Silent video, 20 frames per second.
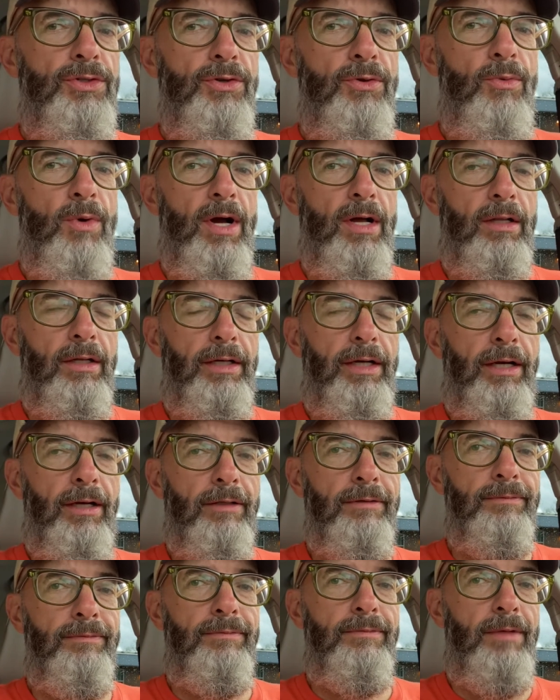do well
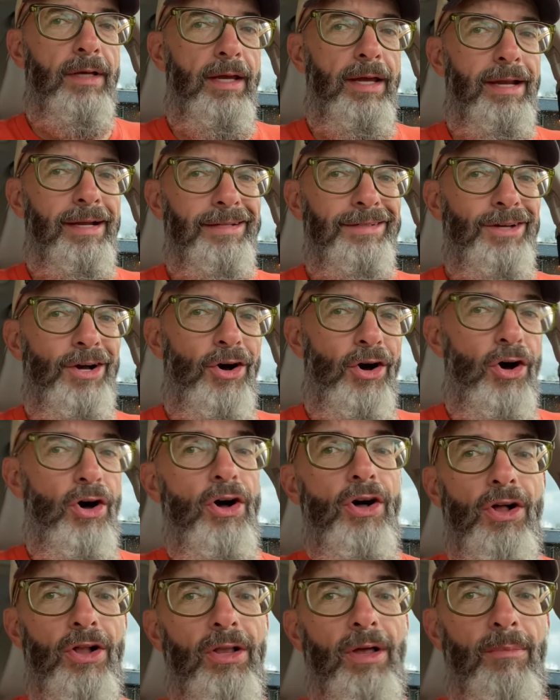here, and it's
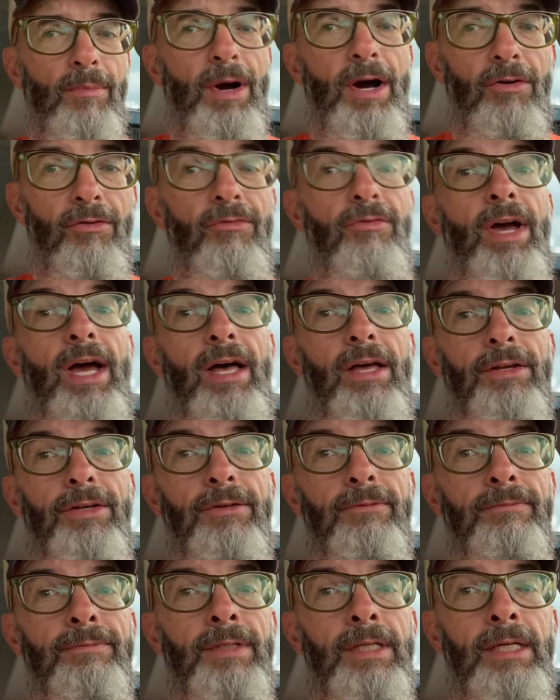all about
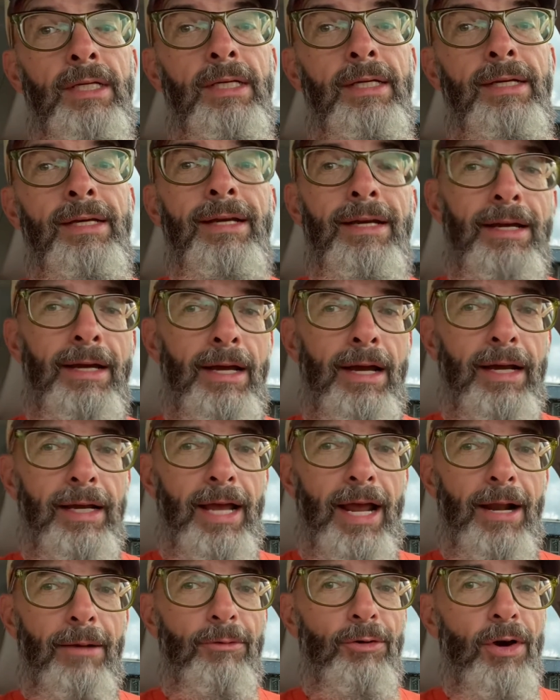value.
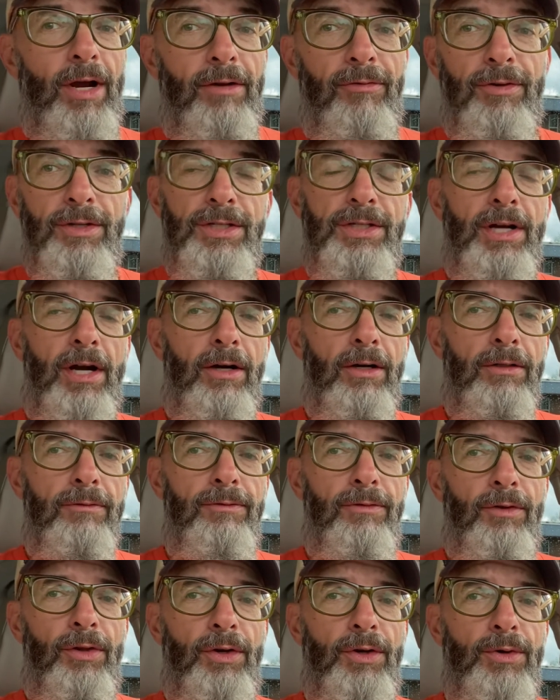Again, I'm Craig Fitzgerald
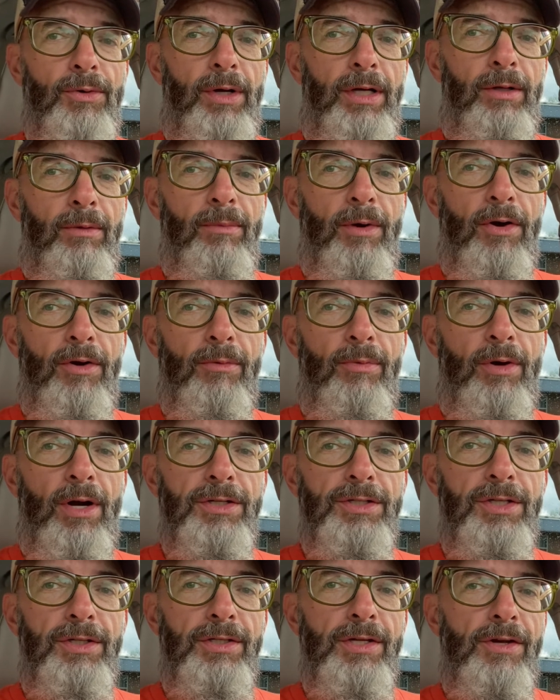from the New England Motor
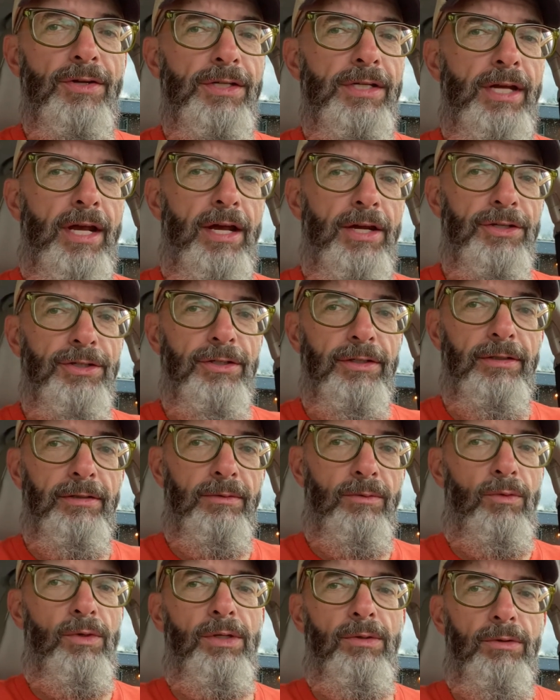Press
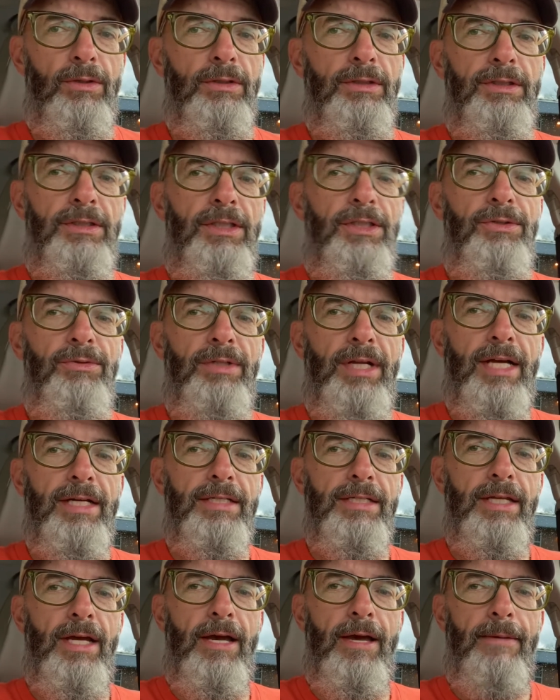Association. We will see you
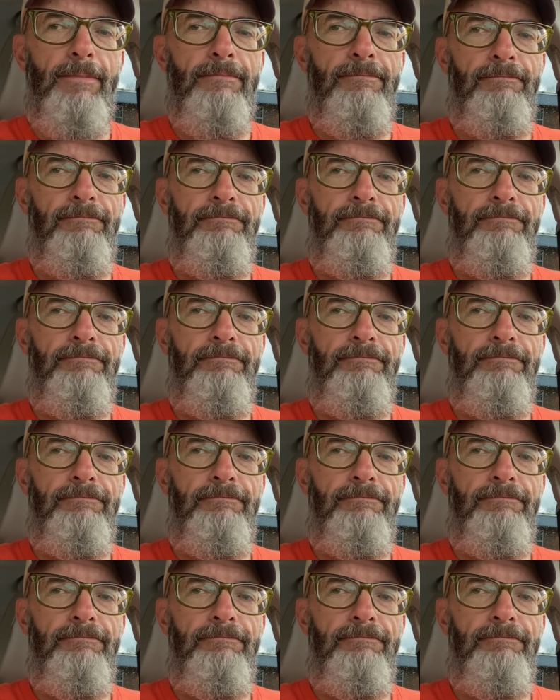next time.